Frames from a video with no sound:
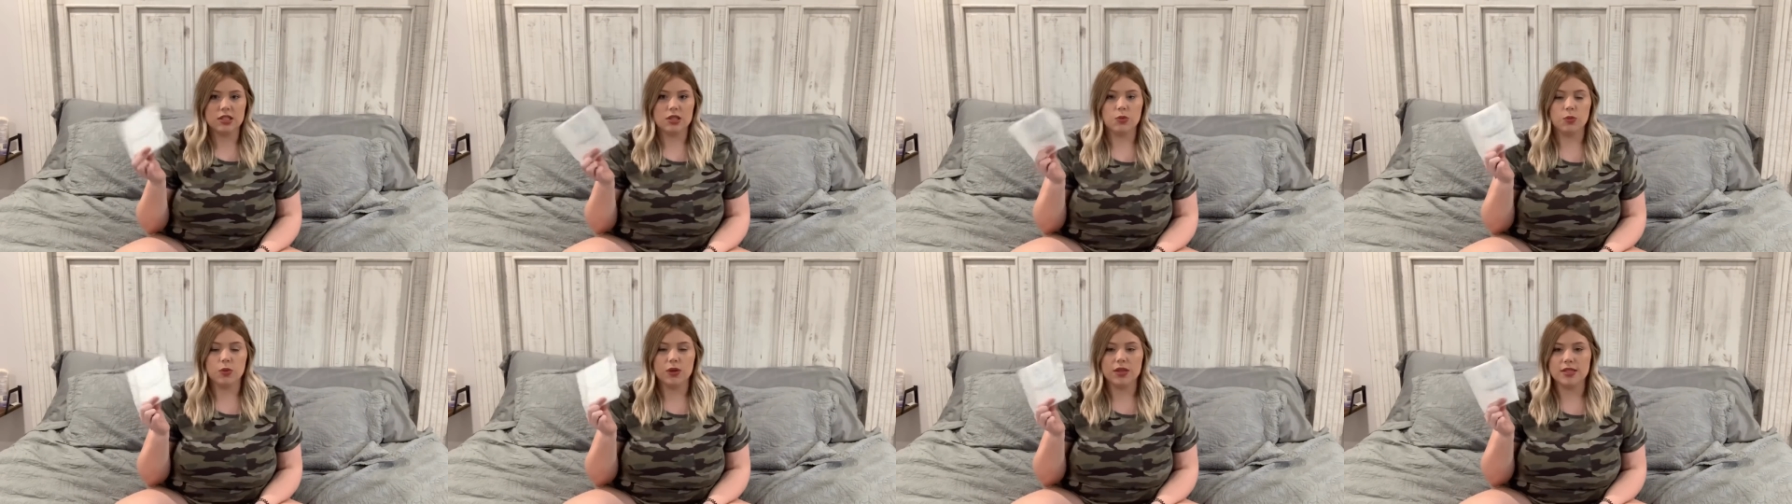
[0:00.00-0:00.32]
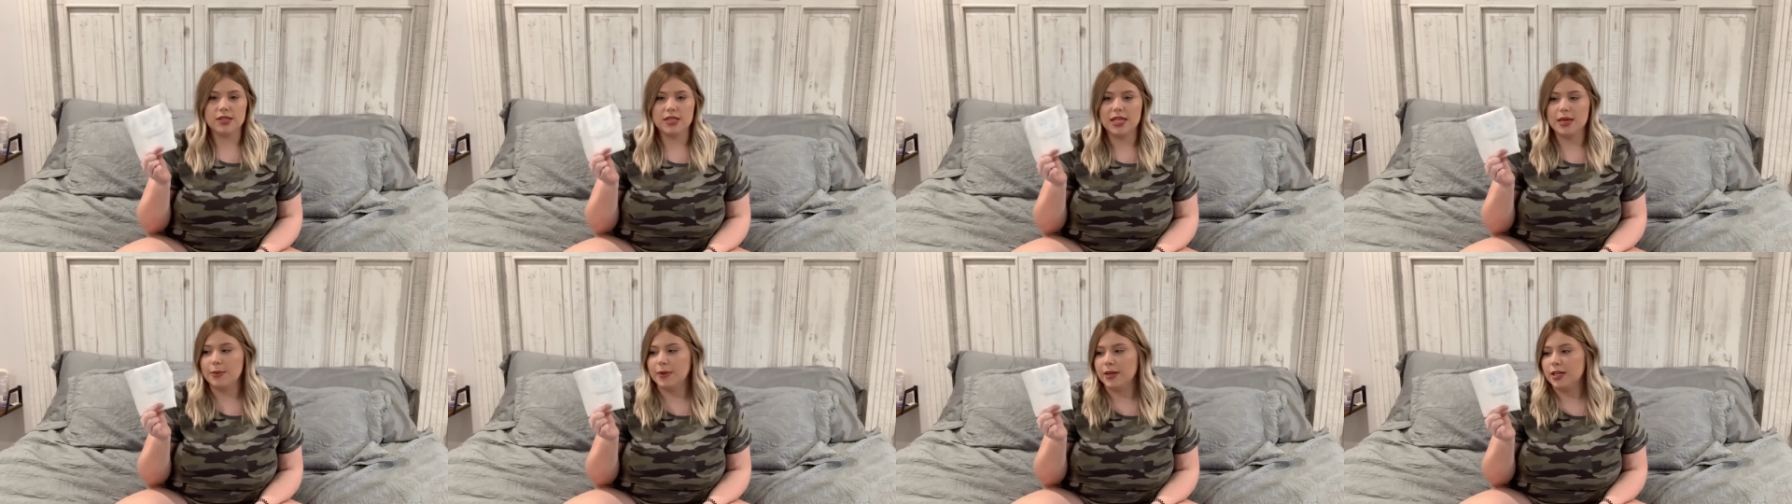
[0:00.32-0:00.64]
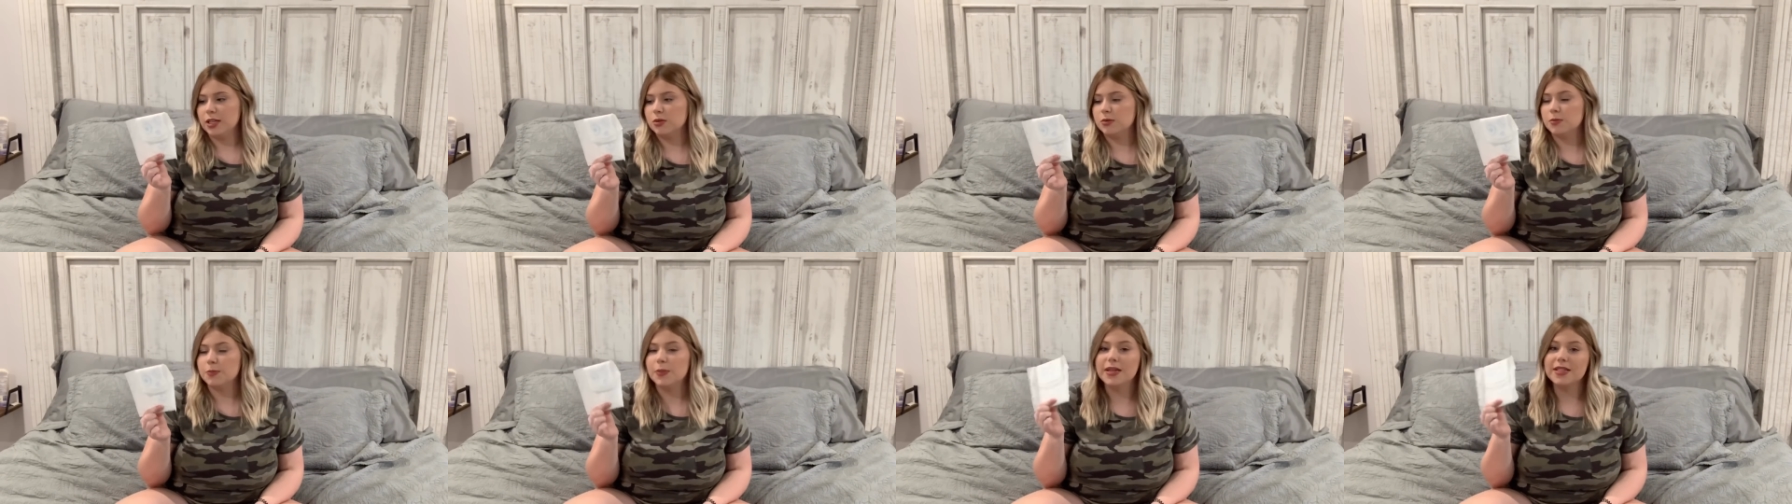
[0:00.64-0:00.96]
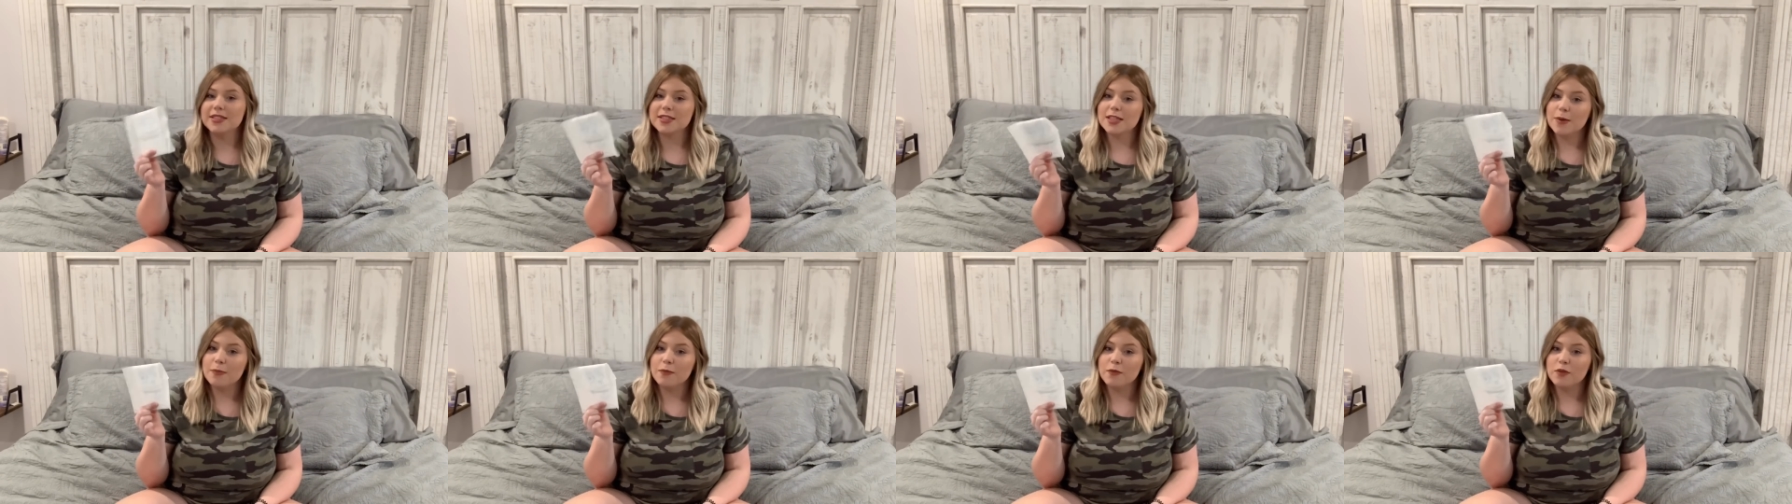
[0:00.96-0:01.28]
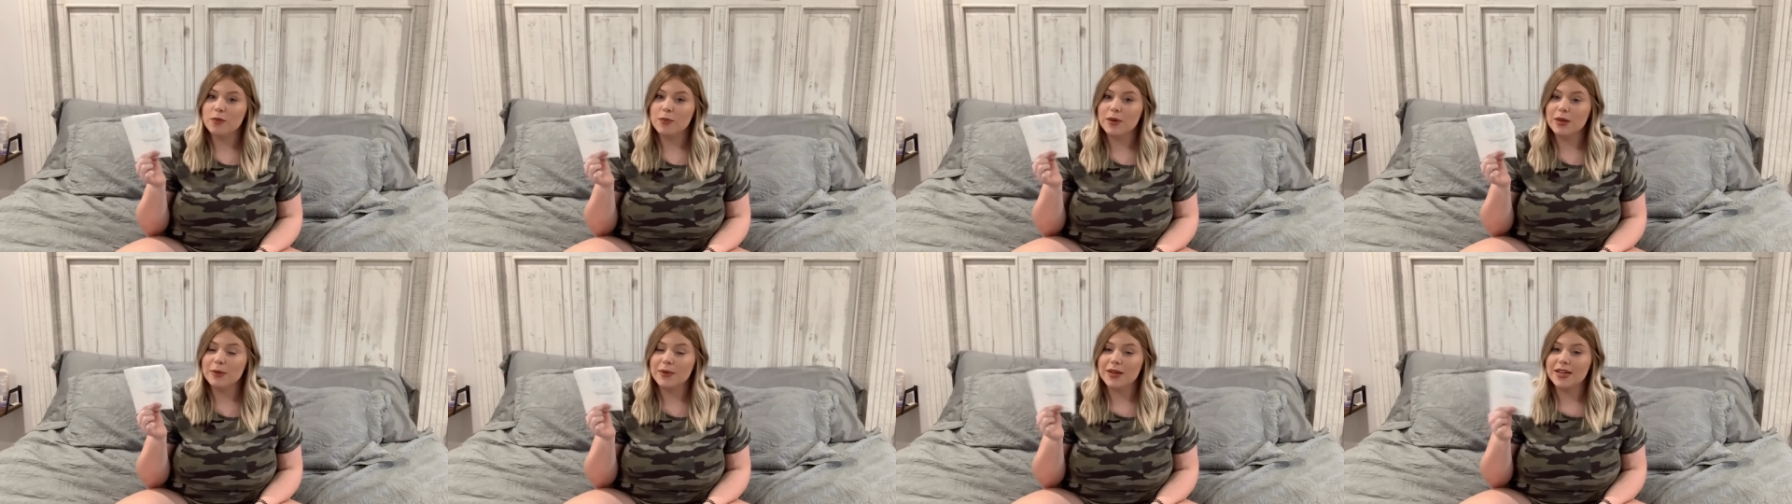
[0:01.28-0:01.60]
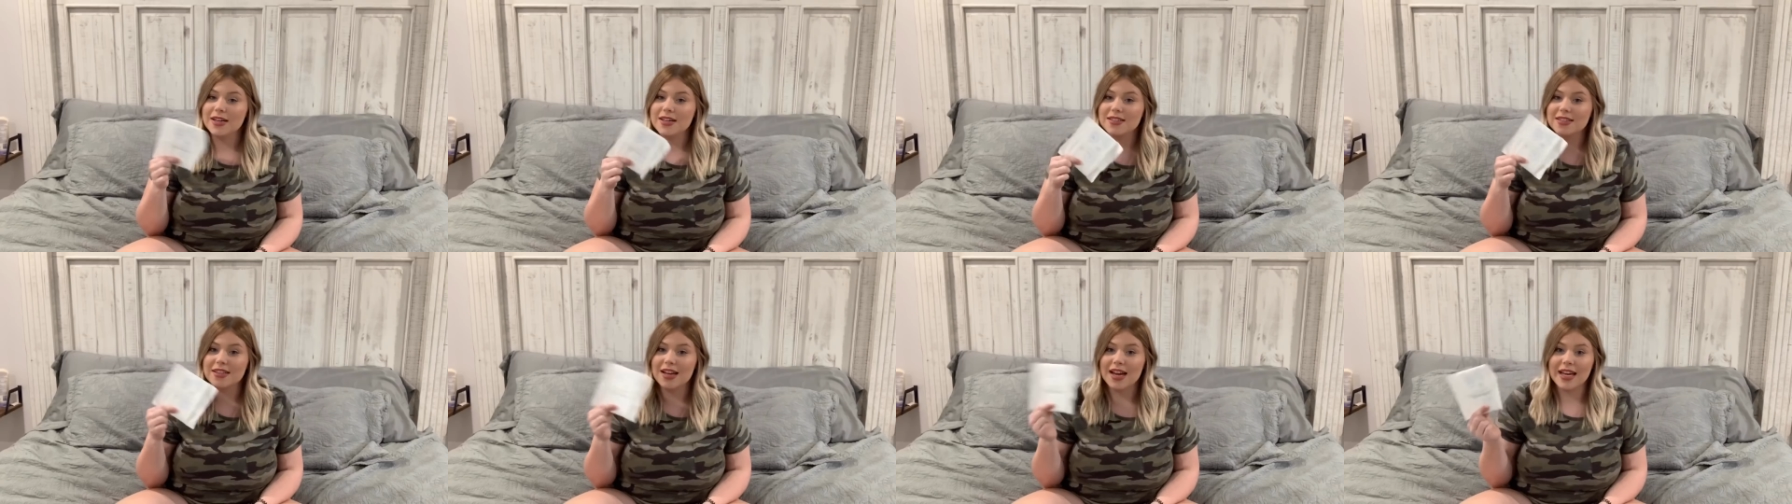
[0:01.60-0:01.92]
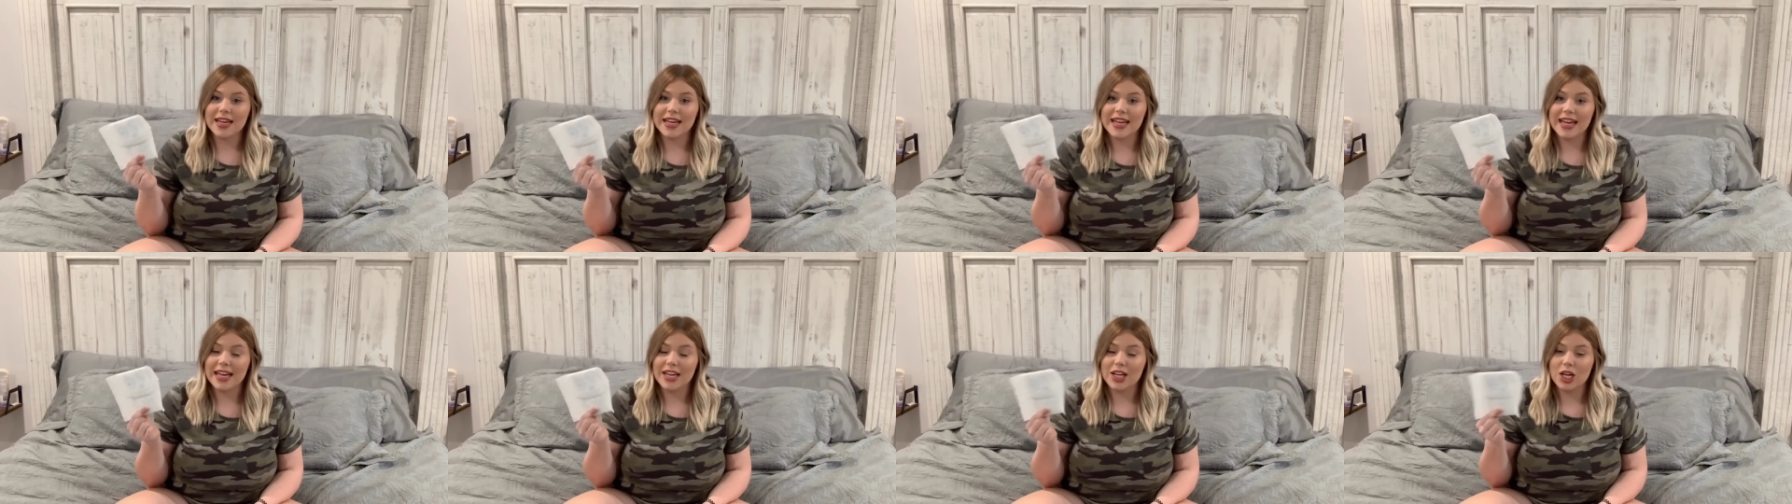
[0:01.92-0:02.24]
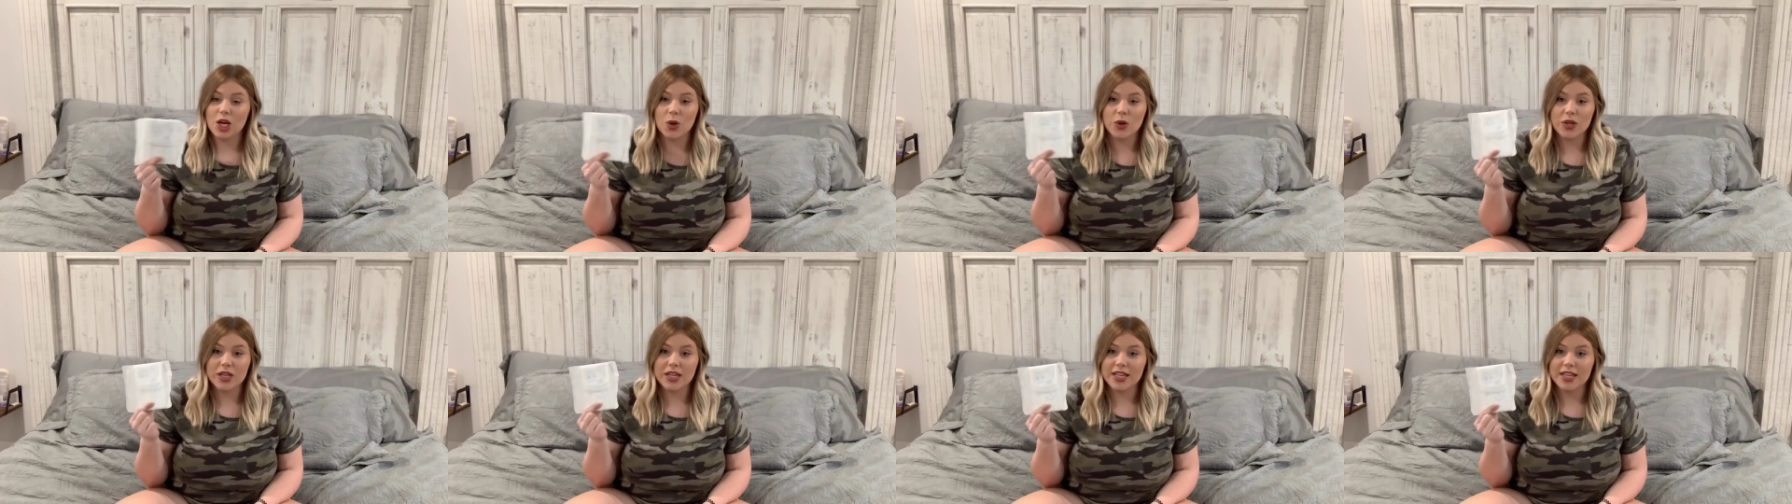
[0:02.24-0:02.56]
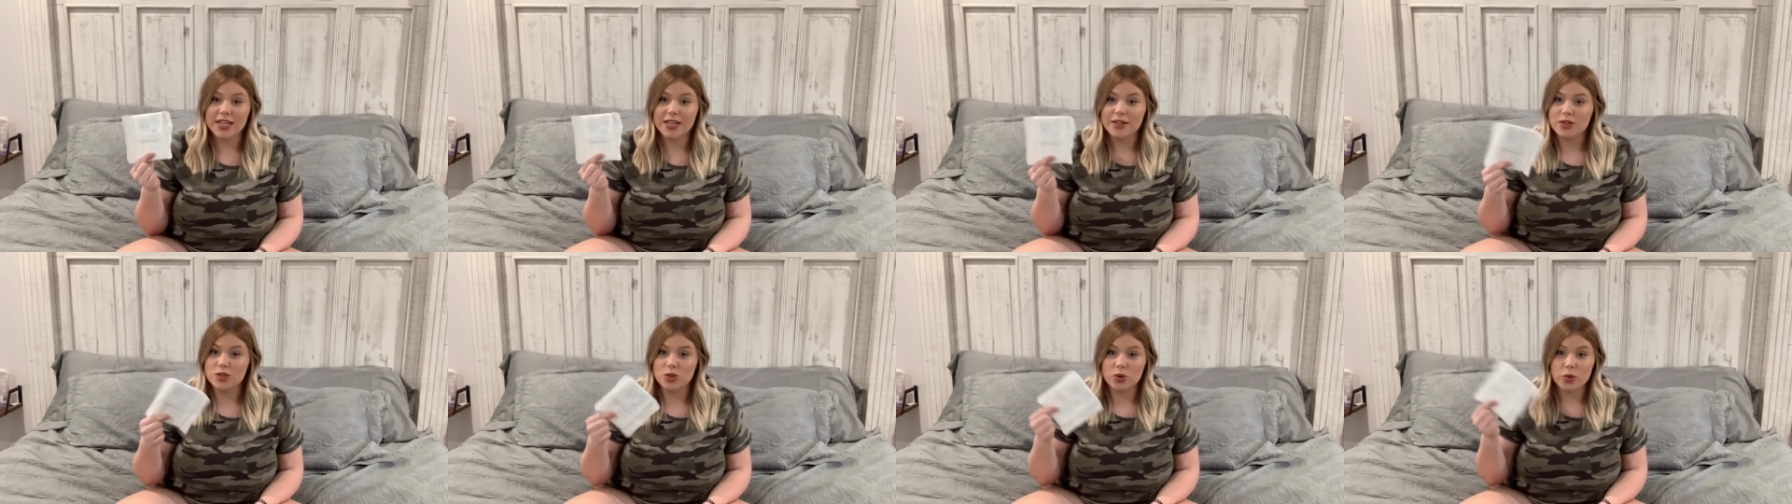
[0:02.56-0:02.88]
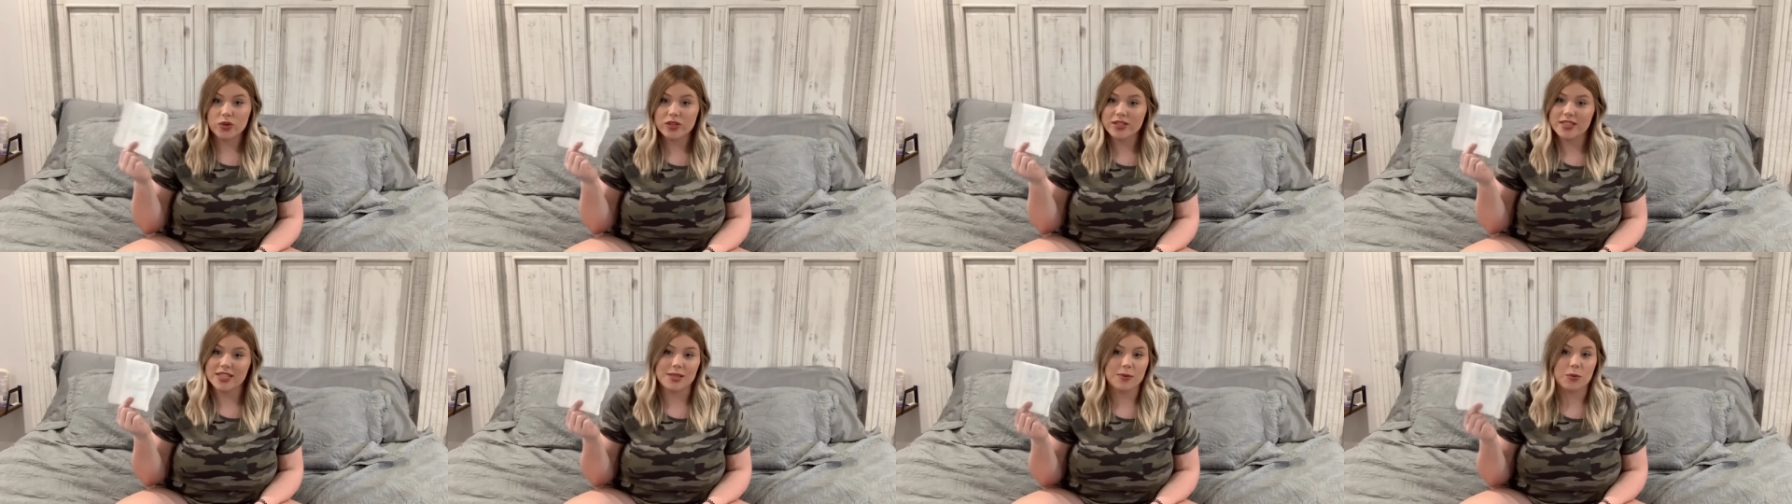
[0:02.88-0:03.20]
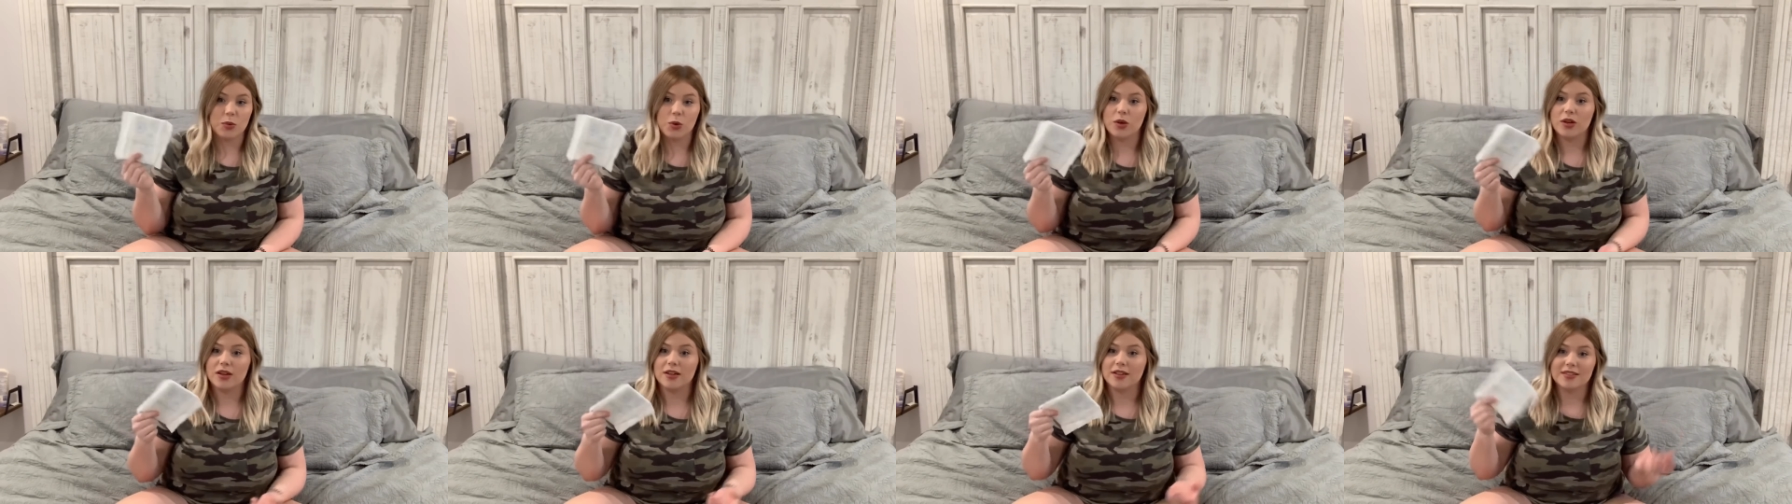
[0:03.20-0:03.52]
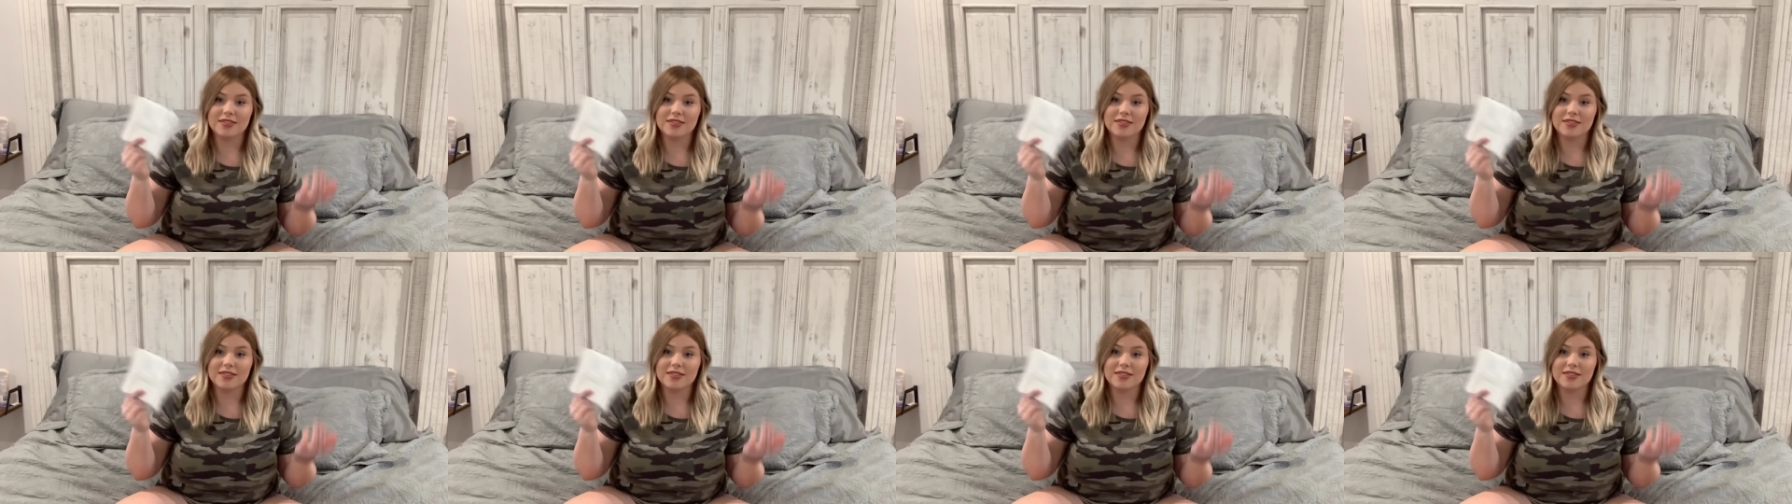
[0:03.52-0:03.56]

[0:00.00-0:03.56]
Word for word: ones that my husband picked up for me because I can't go into any stores anymore.